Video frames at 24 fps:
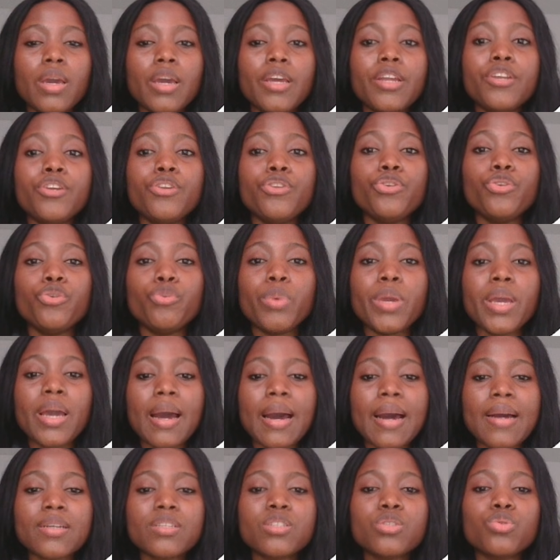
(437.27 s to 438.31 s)
and you'll
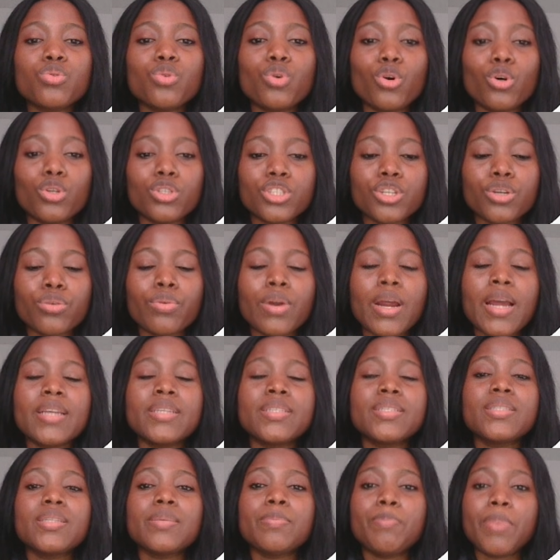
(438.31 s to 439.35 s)
be asked to
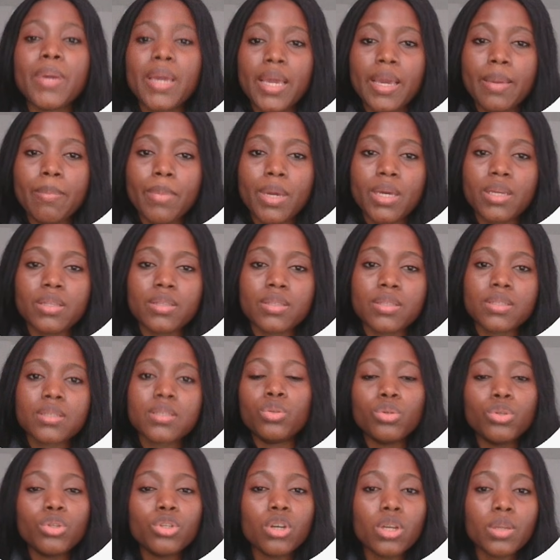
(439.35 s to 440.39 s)
authorize the payment.
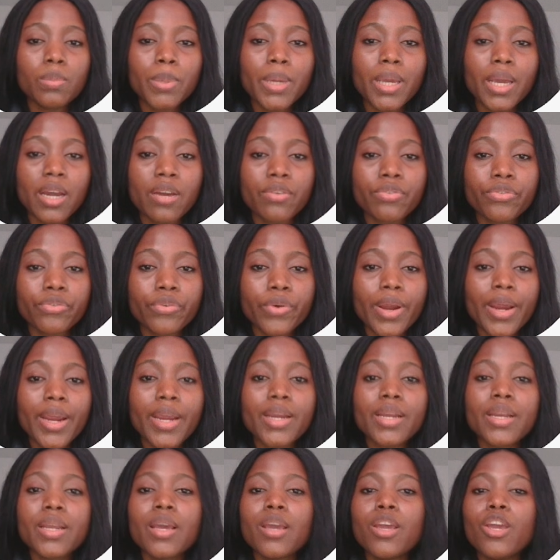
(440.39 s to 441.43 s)
Do not be
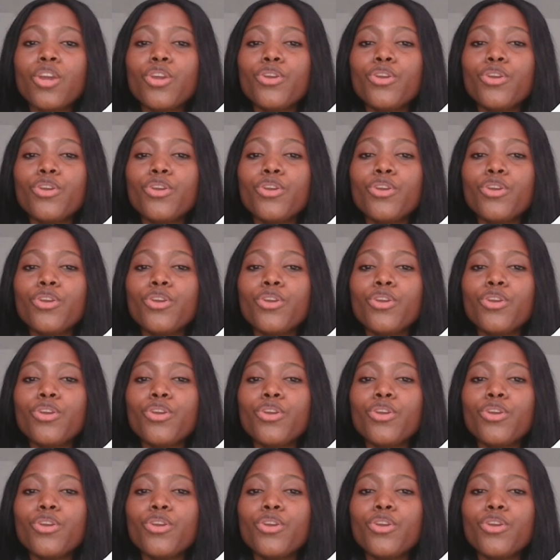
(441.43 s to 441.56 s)
afraid.